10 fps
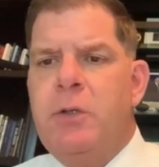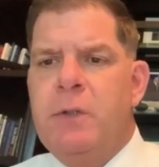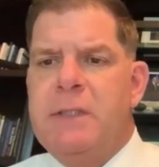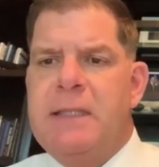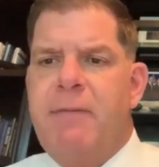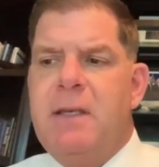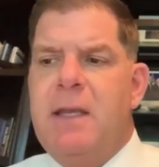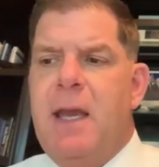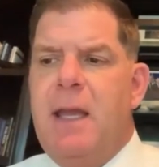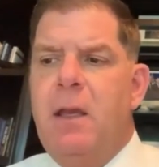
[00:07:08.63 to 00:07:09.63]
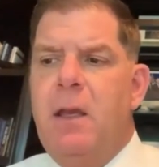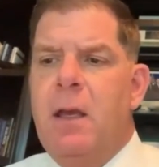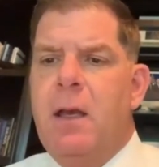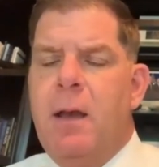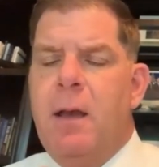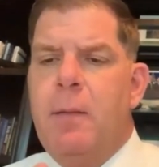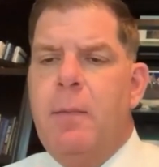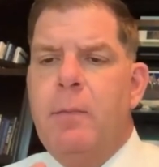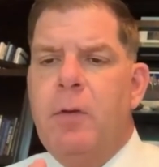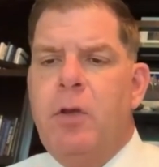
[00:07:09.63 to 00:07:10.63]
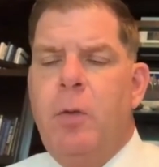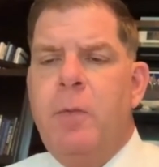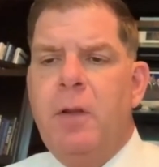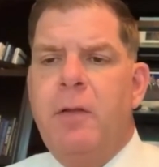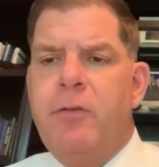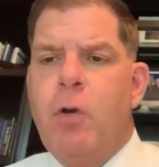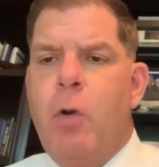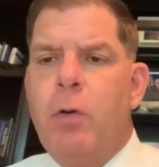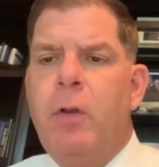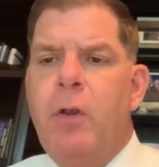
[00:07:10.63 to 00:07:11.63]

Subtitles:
7-day cumulative total.